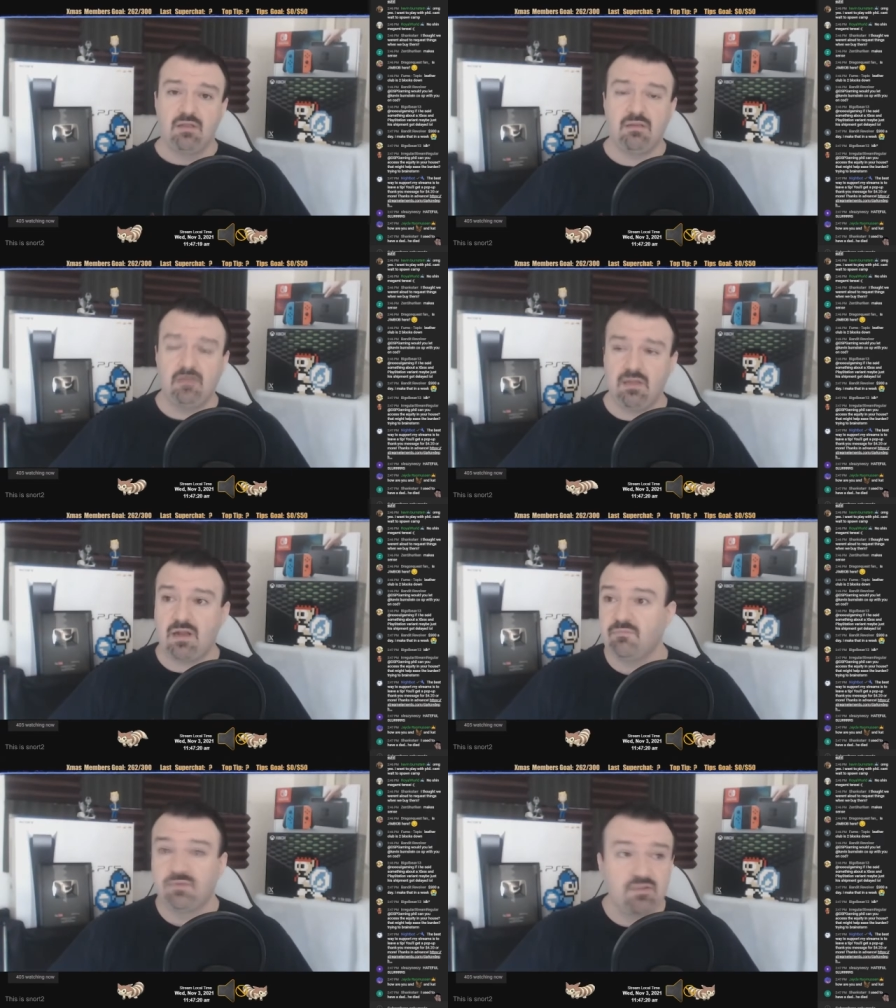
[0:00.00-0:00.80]
And
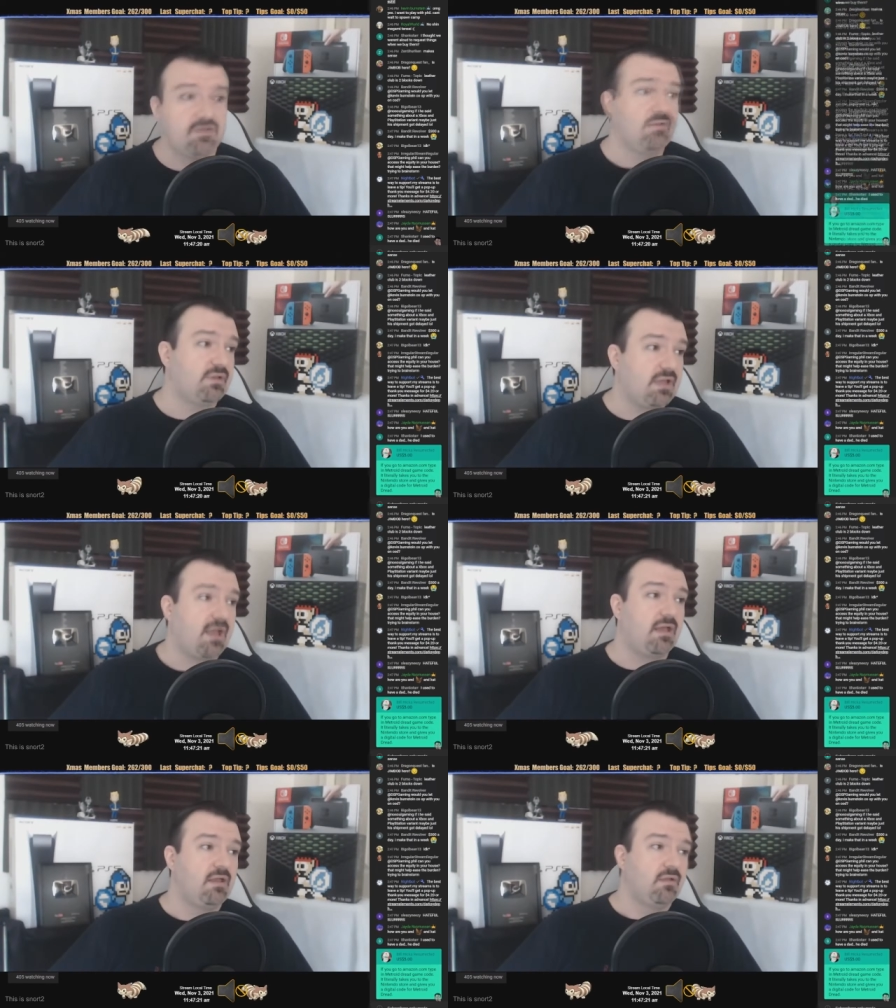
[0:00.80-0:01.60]
I'm living with
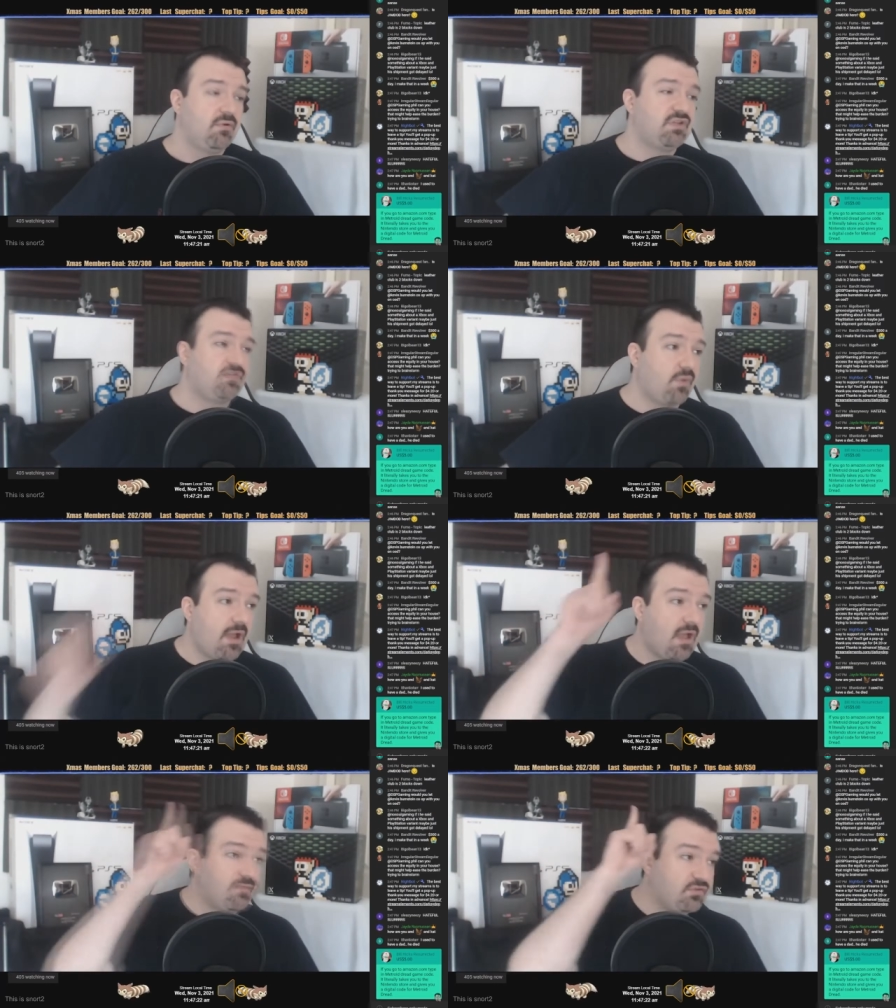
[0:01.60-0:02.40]
that, which is why
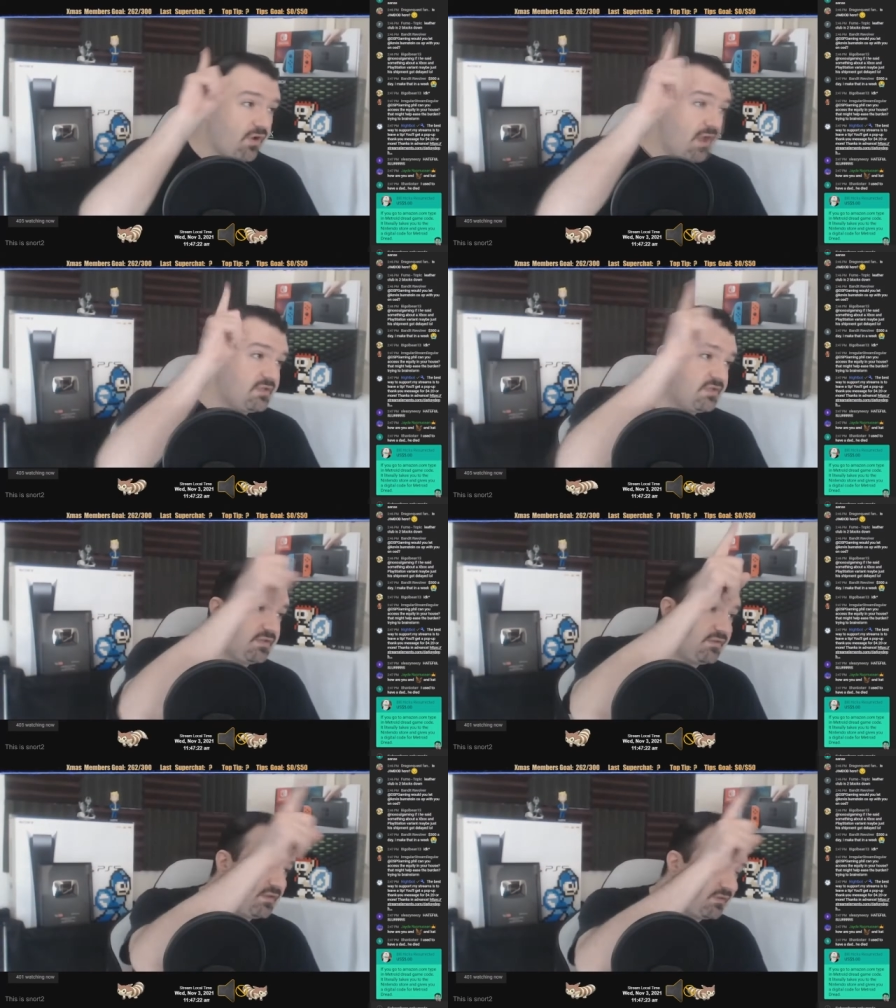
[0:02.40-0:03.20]
I've tried
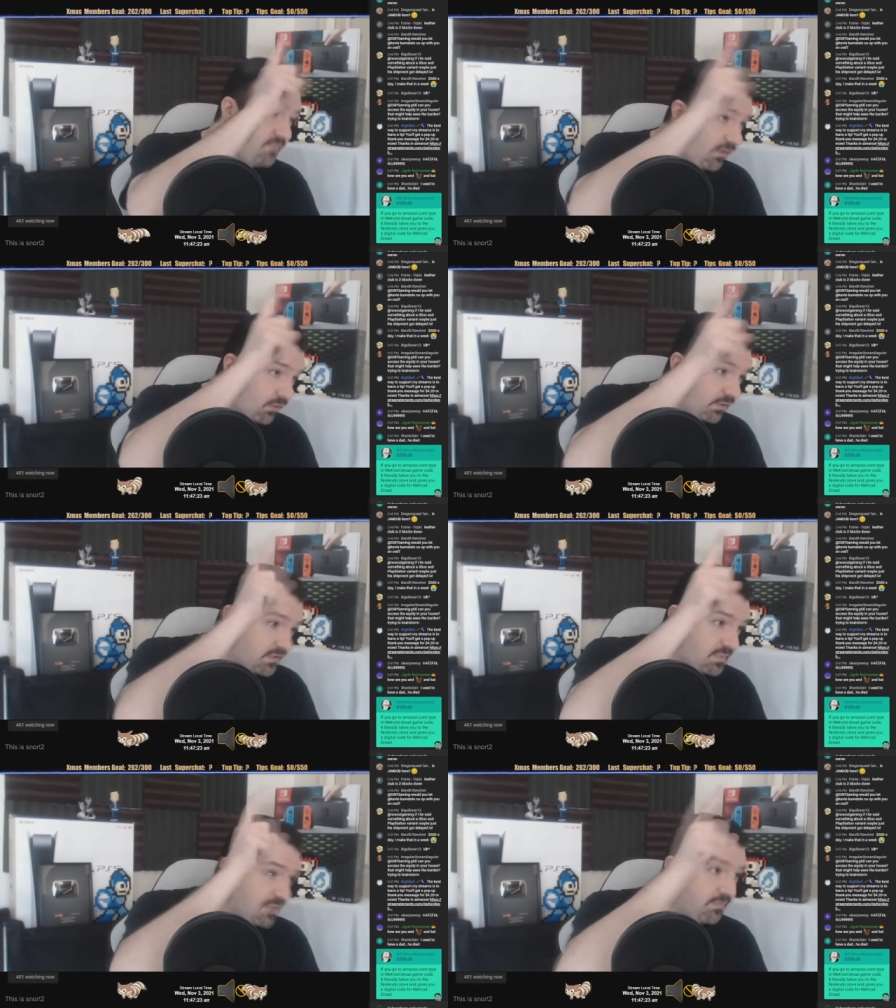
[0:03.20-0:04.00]
to
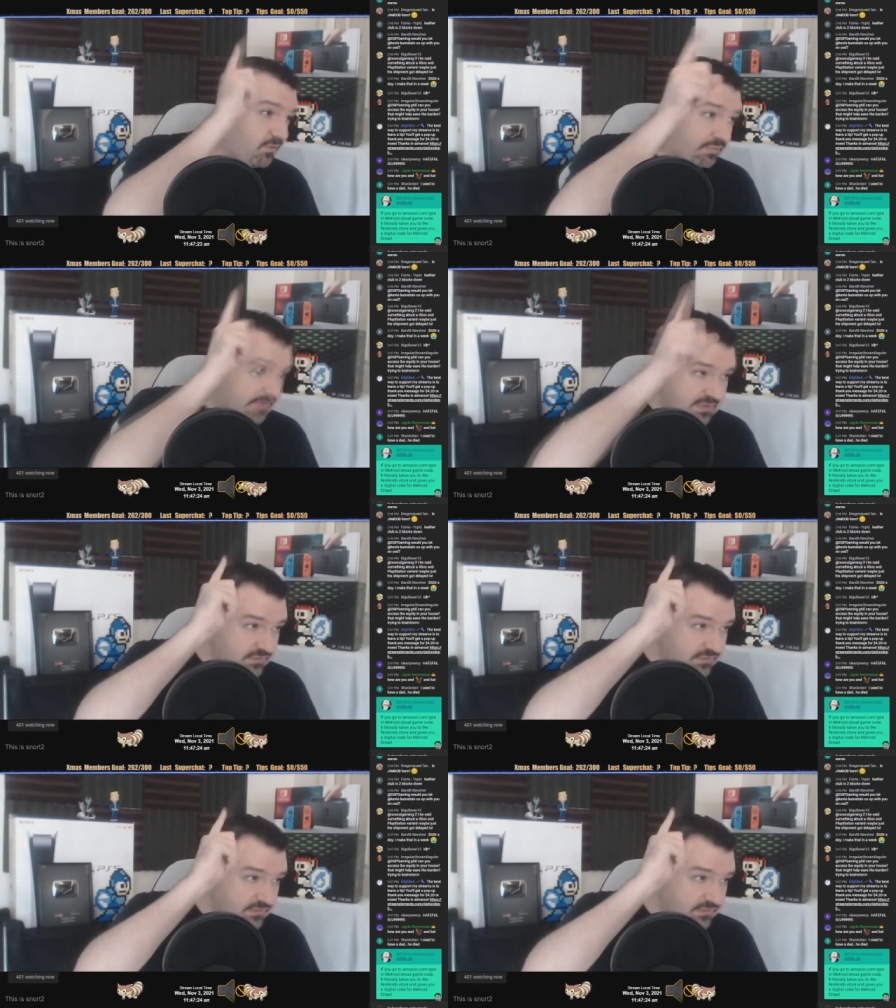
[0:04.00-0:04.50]
urge people, please